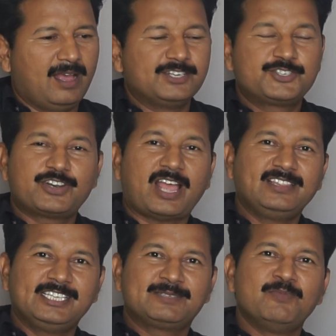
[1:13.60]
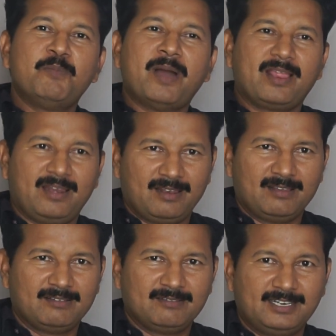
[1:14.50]
And try this mobile,
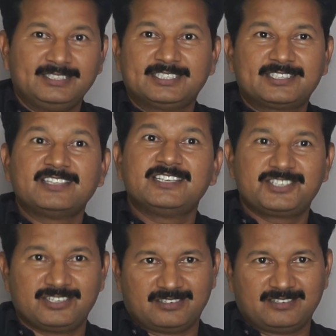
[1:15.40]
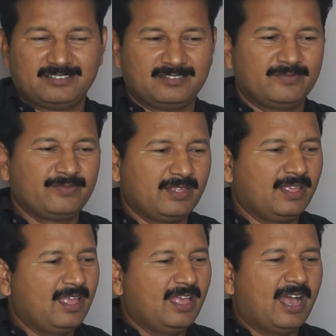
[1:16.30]
it's a suggestion.
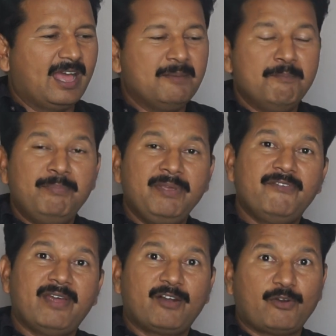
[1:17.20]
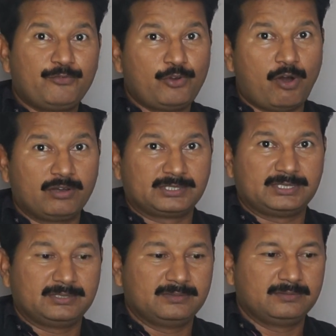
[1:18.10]
And beware of
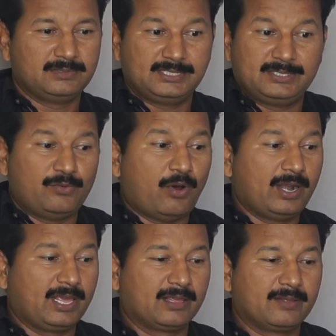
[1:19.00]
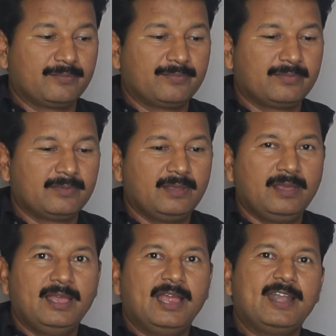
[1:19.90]
dogs, it's a warning.
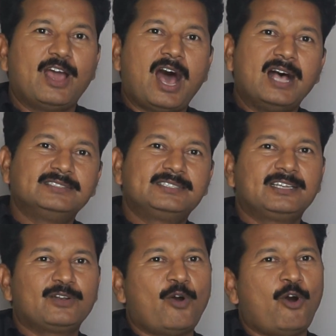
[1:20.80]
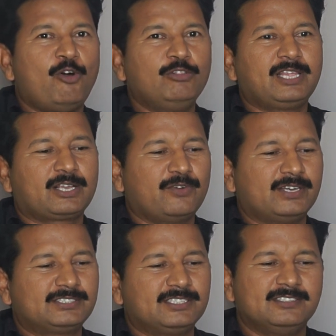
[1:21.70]
And answer all the
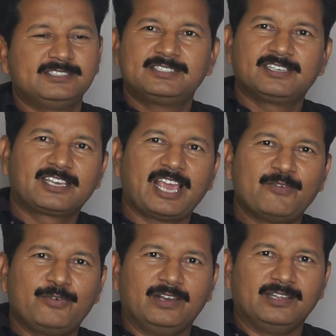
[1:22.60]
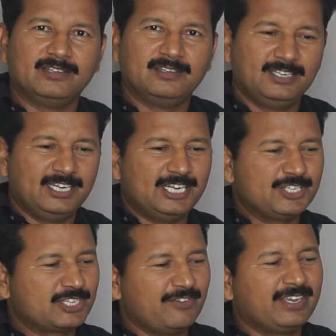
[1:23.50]
questions carefully, it
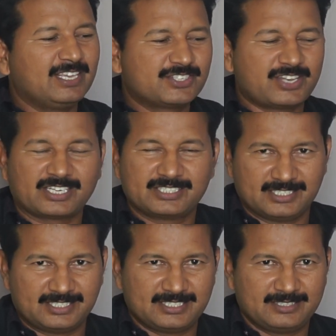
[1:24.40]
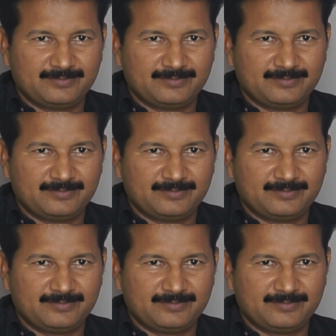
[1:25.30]
is giving instructions.